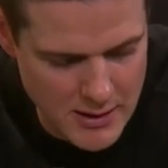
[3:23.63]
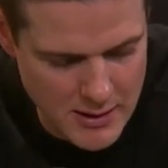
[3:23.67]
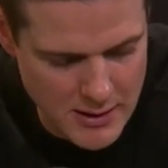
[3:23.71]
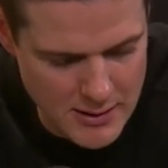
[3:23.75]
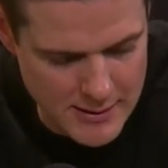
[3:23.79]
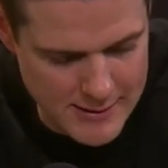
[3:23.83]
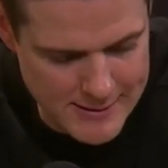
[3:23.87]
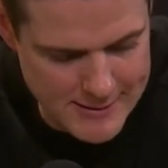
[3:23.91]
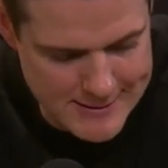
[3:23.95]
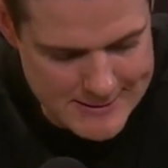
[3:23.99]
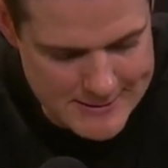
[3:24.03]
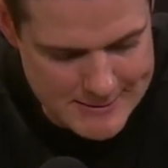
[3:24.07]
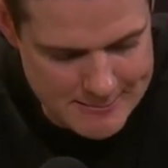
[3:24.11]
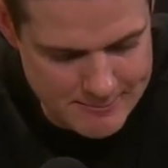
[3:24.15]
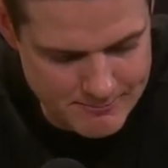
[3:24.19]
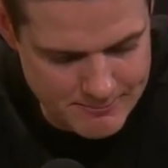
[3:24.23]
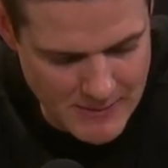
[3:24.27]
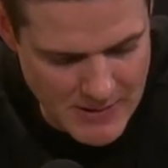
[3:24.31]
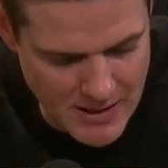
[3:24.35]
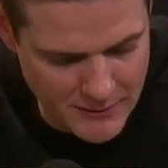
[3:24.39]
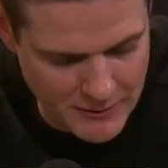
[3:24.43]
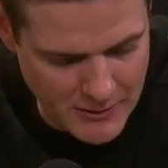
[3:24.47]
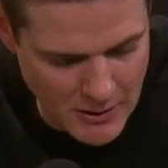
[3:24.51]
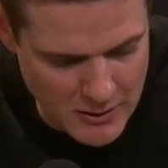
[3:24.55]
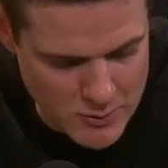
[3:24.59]

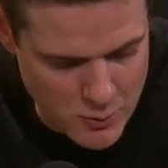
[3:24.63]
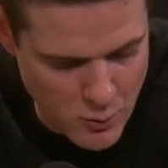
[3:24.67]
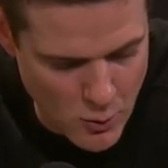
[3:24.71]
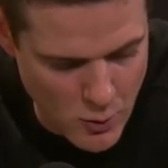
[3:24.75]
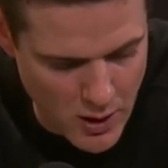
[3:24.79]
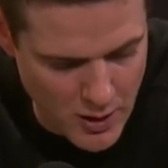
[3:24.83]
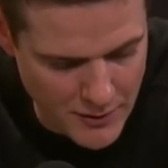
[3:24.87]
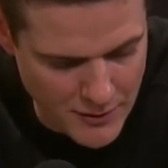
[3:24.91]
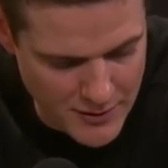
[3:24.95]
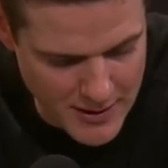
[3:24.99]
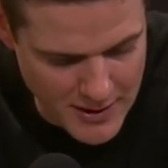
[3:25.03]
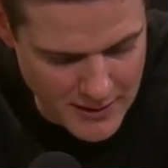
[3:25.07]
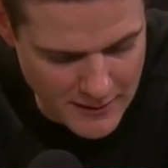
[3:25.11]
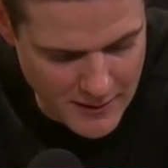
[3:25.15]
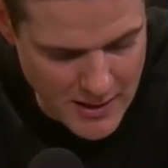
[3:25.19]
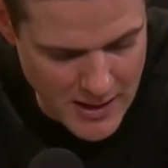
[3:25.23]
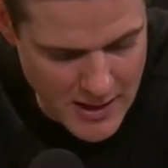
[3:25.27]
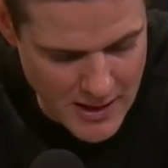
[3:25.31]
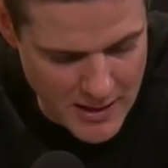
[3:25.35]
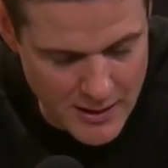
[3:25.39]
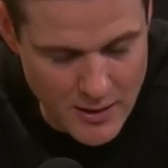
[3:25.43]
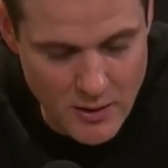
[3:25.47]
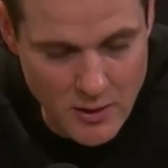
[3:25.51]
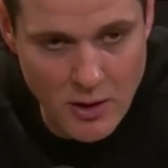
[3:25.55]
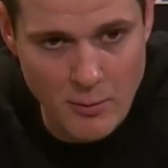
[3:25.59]
if there's one thing that
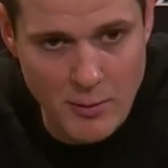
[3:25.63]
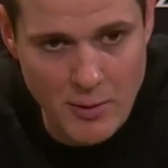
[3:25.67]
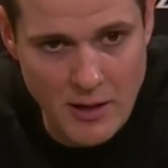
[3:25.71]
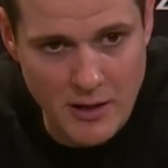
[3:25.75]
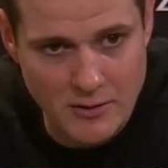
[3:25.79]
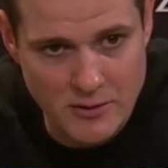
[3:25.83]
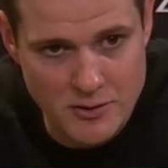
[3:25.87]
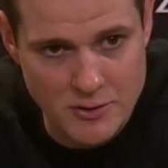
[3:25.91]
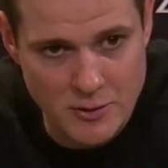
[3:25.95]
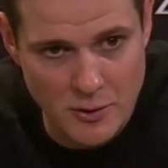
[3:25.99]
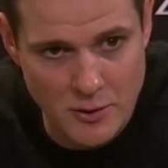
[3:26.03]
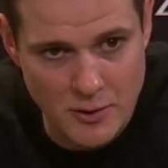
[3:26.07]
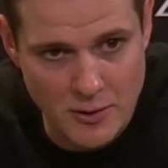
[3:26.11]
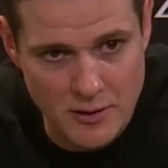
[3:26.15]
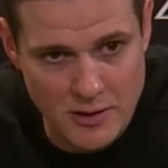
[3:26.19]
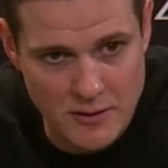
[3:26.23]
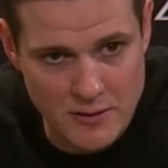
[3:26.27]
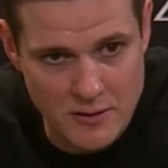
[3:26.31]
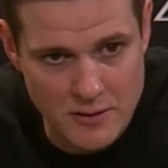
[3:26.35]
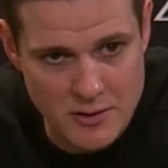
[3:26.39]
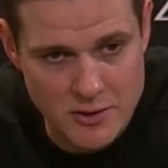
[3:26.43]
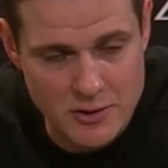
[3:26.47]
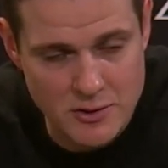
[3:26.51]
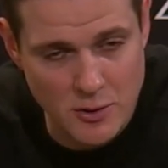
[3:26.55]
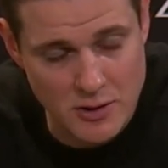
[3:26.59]
I know about Jordan in
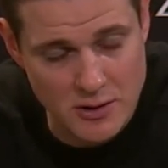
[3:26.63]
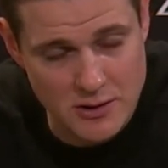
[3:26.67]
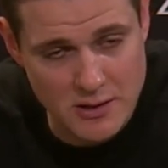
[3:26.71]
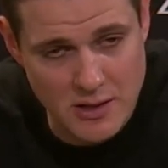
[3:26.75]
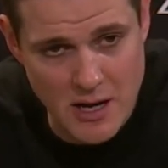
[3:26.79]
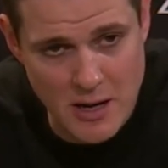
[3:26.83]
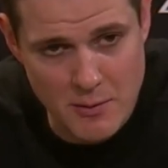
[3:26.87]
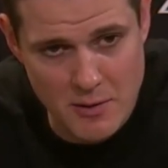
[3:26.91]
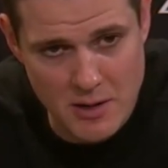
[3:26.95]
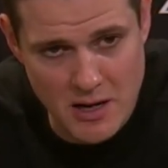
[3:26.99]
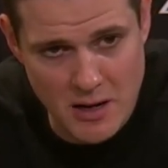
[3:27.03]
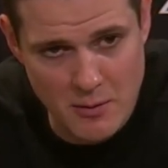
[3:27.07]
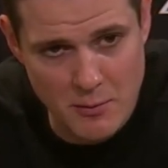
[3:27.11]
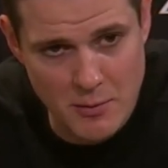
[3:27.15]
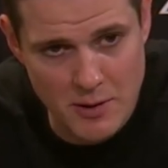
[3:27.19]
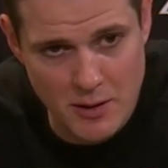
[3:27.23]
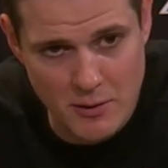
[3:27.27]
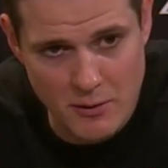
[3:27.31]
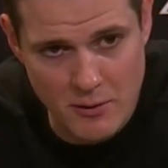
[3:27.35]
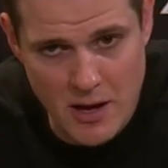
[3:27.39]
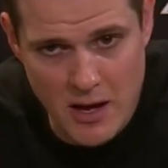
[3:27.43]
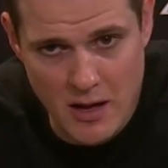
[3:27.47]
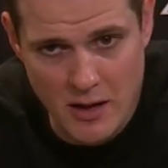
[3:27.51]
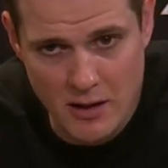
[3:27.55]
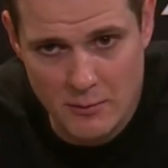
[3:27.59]
the short time that I've been
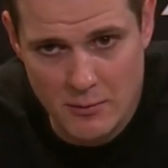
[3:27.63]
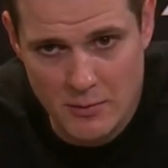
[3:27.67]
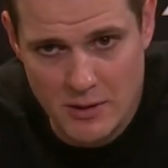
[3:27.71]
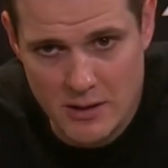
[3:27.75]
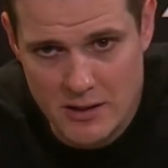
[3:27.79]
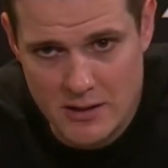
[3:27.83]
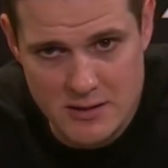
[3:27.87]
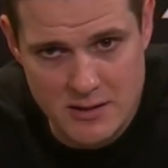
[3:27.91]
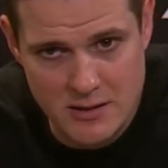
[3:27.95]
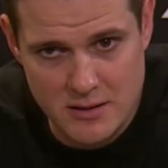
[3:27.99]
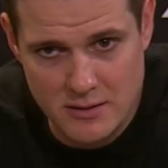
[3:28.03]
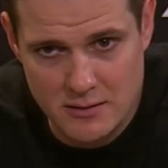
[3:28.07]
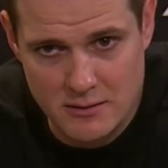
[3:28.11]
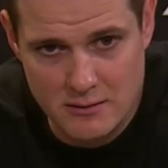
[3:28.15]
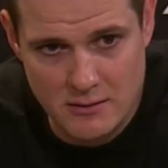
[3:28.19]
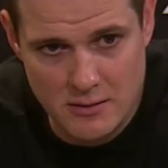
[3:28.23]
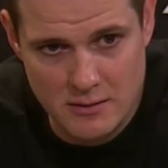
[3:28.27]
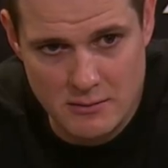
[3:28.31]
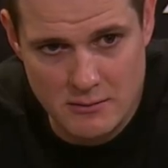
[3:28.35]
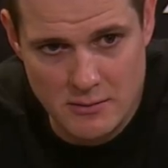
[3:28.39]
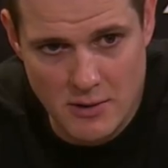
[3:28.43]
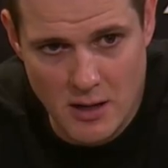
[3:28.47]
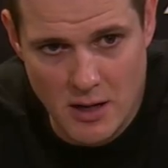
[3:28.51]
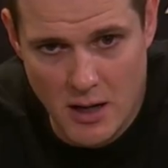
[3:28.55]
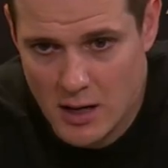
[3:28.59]
around him, he's in
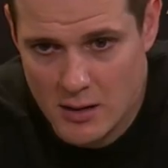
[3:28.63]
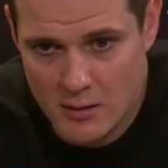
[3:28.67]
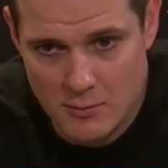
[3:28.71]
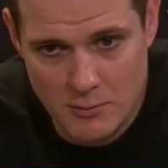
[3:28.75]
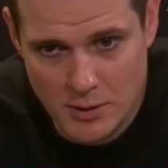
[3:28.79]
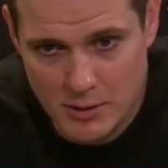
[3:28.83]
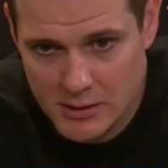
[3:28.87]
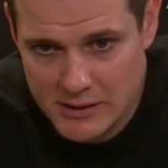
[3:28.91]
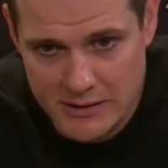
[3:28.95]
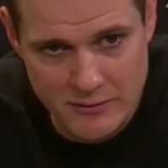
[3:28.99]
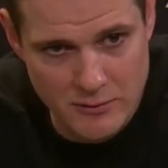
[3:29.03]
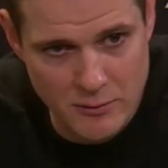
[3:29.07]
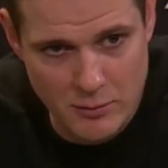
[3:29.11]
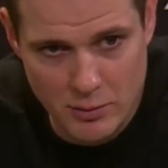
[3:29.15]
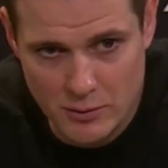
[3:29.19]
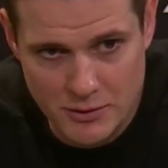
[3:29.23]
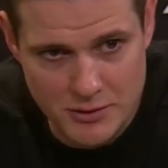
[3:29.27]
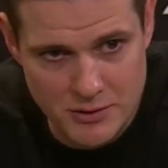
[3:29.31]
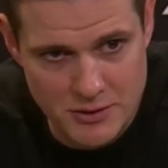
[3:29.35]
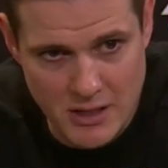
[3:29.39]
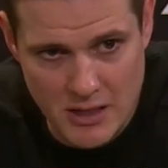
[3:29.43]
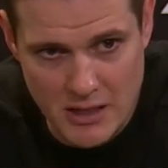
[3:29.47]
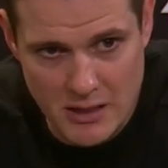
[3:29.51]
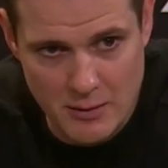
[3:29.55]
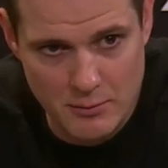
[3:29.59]
unbelievable
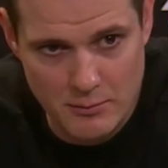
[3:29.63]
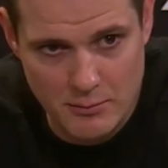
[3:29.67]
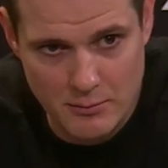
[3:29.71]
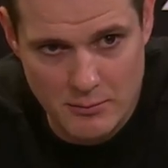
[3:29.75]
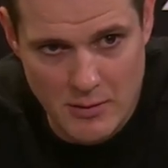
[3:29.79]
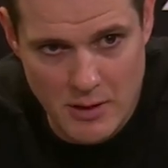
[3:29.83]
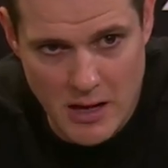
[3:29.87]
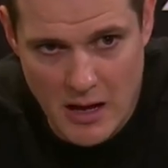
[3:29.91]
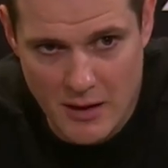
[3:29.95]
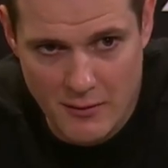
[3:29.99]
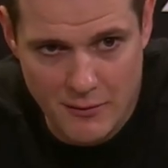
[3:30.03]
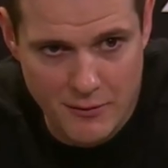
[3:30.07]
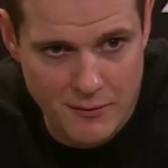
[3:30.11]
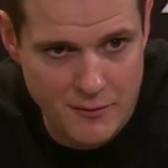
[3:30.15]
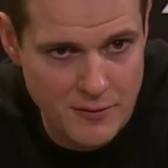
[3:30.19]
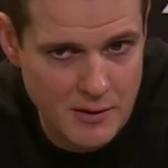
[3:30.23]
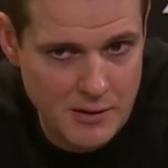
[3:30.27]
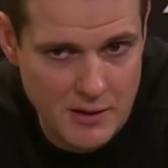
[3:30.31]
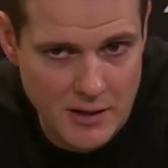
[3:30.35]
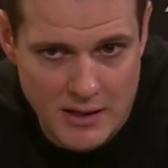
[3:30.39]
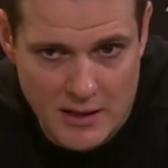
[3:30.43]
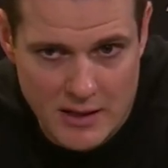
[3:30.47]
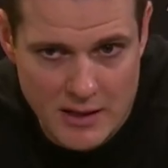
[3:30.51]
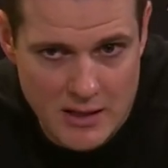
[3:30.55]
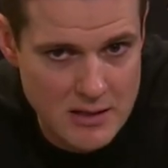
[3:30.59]
shape. I feel
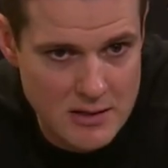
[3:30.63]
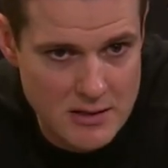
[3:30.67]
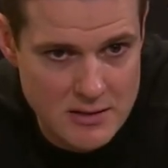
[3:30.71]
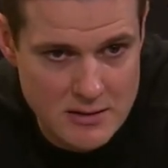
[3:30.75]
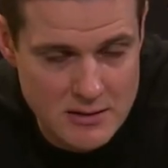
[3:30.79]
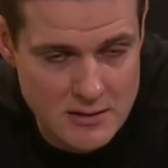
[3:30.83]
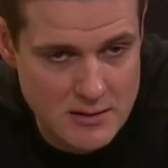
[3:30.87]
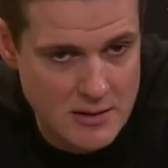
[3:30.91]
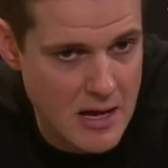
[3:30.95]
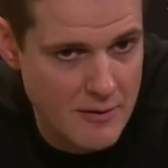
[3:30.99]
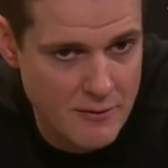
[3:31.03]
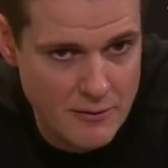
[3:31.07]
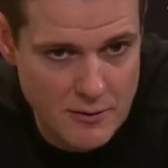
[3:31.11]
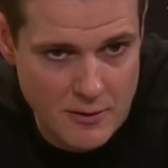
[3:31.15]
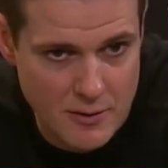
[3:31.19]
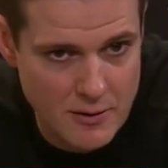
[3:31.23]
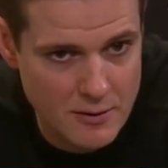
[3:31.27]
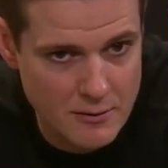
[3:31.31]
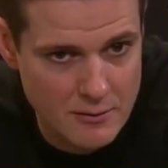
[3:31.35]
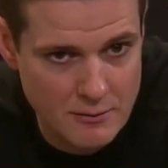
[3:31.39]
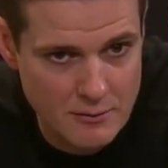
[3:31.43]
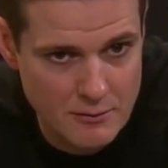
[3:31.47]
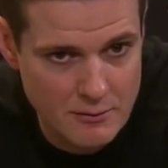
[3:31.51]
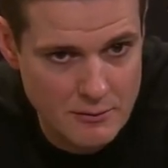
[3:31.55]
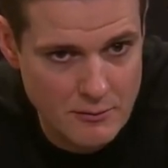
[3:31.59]
like he's
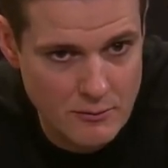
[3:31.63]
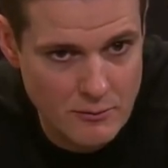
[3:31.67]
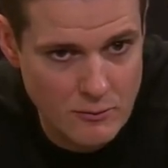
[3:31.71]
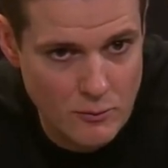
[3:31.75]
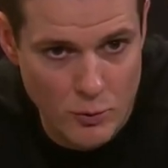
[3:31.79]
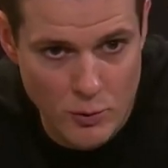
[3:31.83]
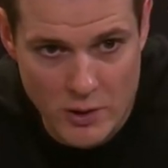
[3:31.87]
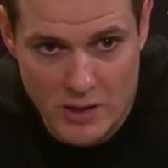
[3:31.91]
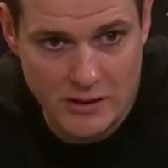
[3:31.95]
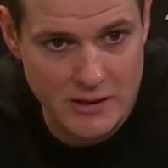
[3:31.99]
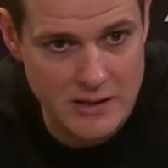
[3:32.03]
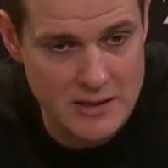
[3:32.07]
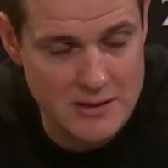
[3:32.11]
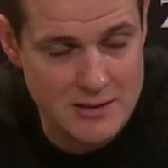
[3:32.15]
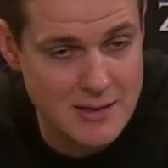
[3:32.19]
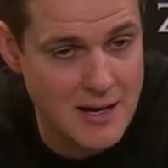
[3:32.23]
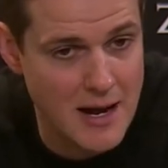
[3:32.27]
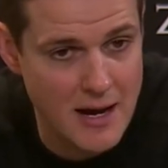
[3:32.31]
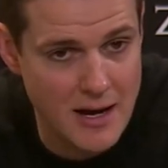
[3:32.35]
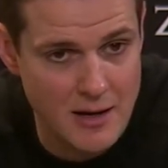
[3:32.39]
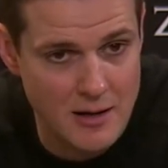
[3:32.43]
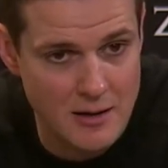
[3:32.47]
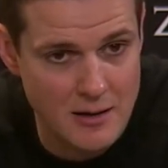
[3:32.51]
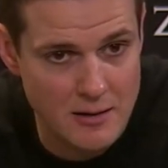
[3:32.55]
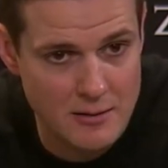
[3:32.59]
never really
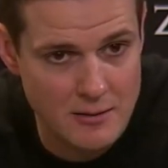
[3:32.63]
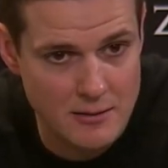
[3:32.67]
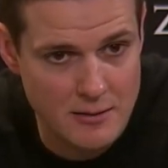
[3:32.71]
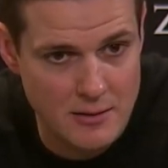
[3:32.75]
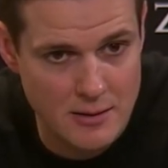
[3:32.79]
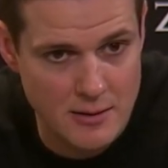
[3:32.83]
tired.